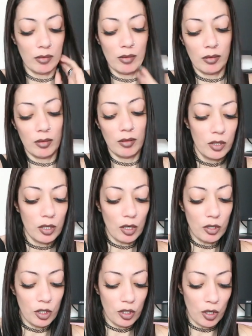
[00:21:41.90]
to.
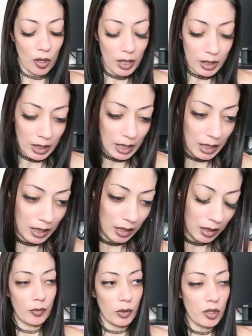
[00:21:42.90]
So shortly,
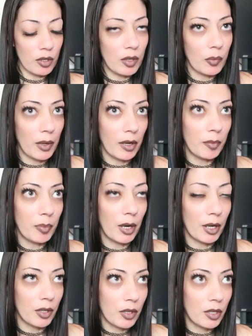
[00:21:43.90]
which is the weird
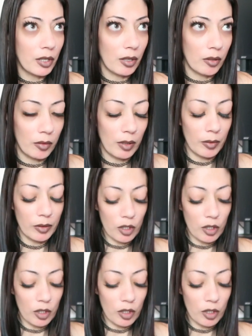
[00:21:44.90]
part too,